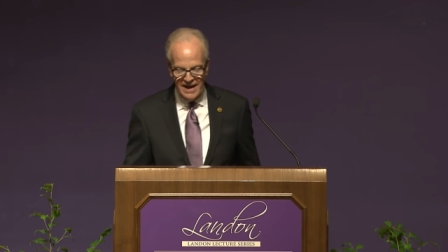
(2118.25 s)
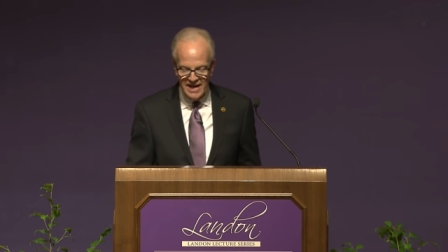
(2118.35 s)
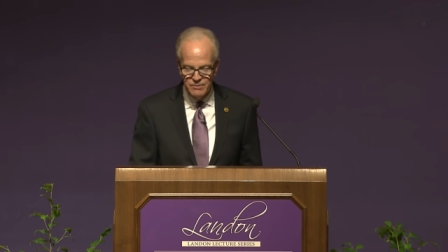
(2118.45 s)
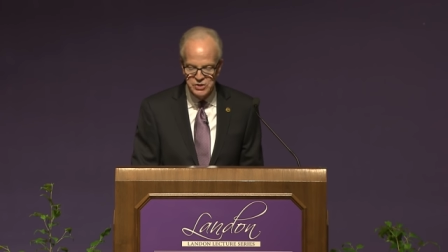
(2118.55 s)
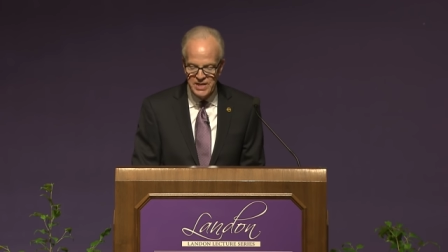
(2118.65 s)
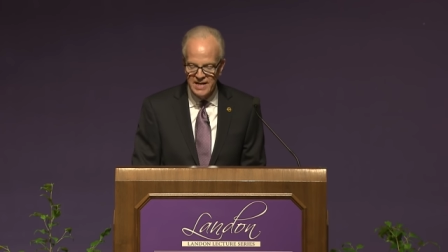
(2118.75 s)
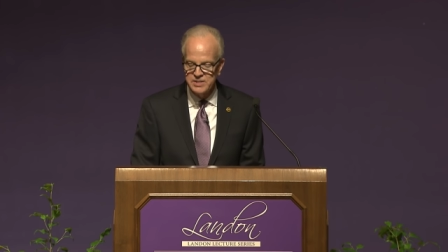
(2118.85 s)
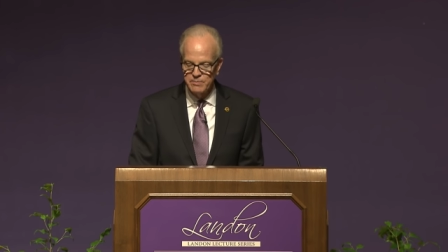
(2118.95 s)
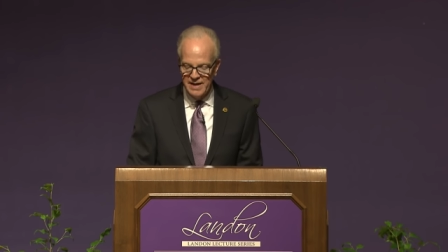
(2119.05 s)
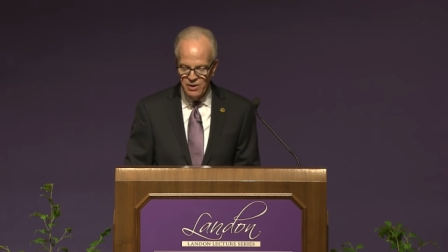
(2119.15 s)
animal
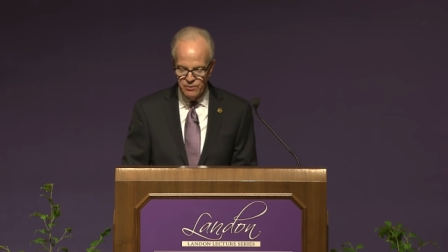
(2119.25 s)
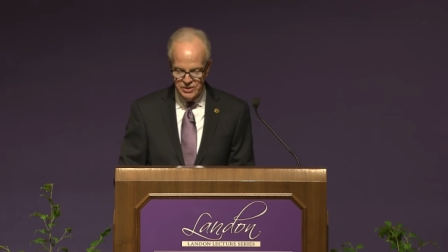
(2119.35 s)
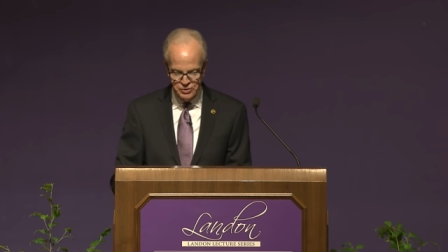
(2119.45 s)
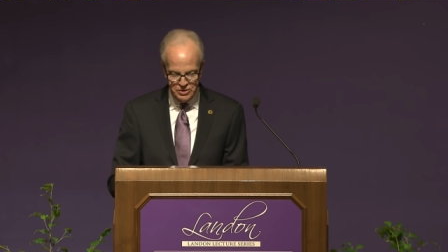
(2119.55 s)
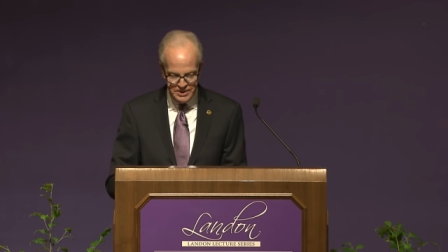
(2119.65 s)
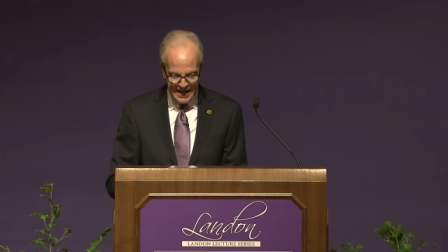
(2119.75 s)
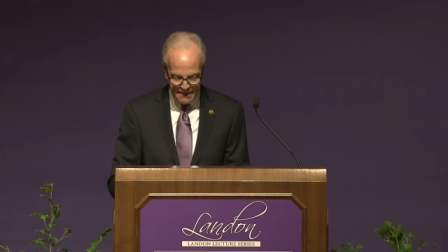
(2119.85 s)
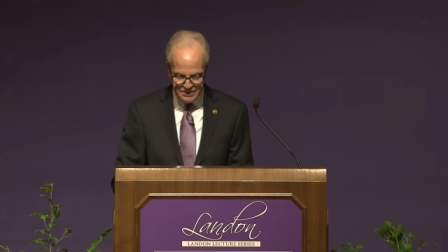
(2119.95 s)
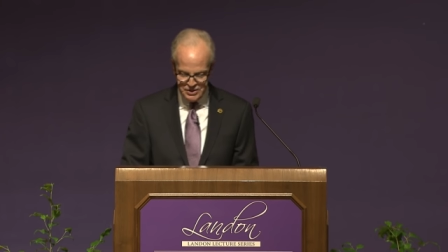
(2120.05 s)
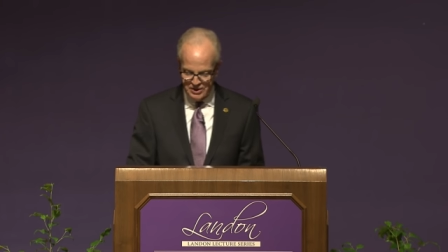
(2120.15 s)
science and bio research that
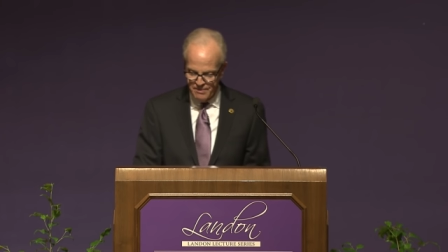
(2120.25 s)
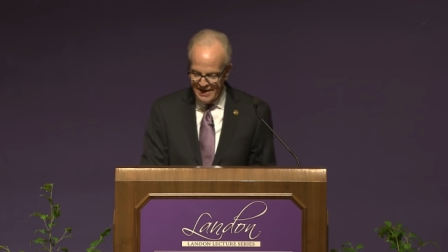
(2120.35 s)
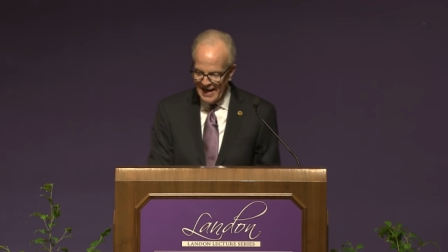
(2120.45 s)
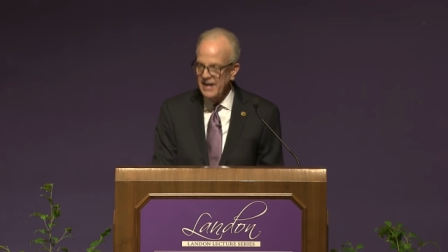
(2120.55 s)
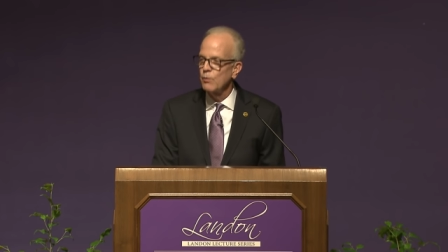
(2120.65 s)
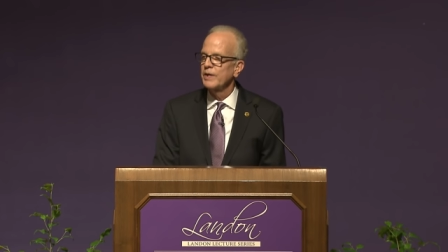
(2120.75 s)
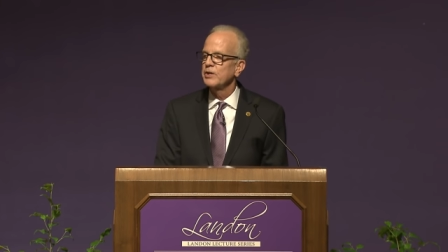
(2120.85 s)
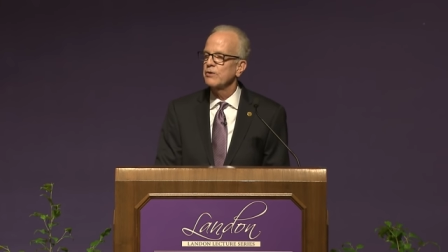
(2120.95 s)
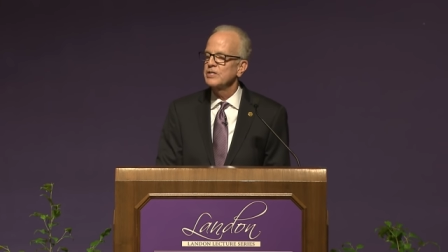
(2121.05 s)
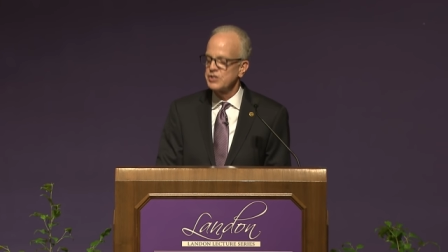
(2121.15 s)
happens here in Manhattan will
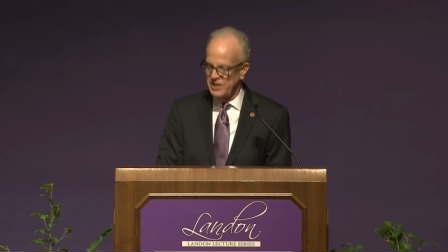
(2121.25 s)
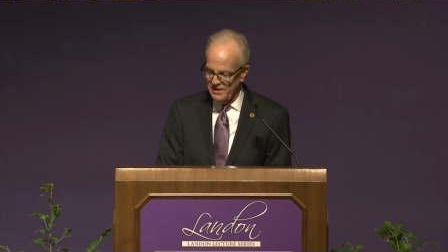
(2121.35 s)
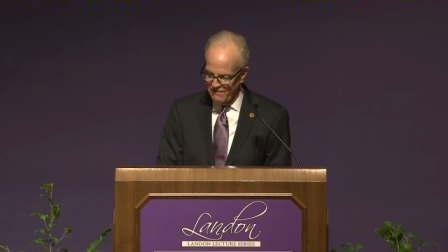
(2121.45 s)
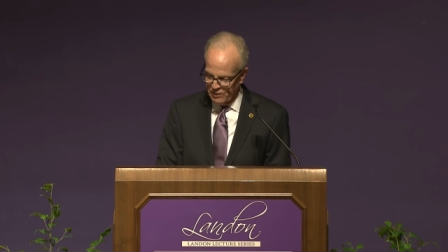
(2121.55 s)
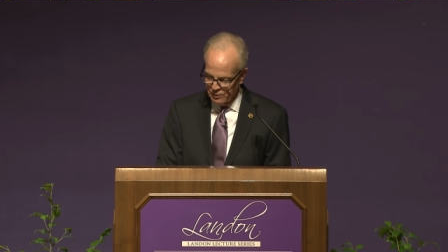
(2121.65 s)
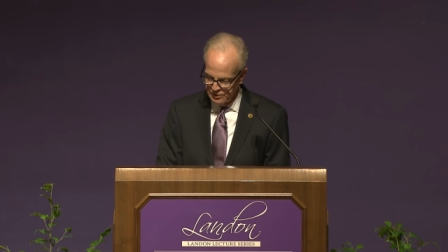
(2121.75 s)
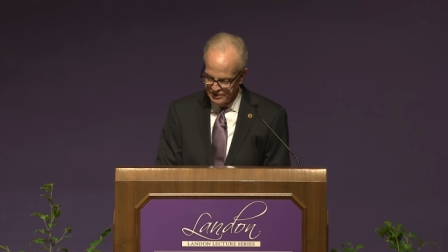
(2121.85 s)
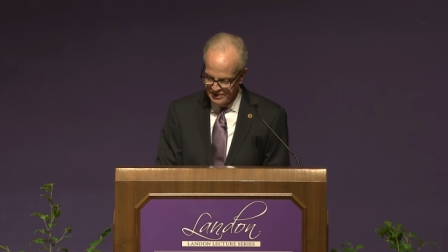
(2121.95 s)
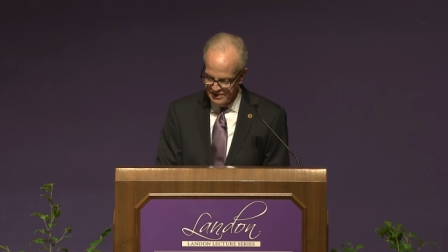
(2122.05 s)
increase tenfold,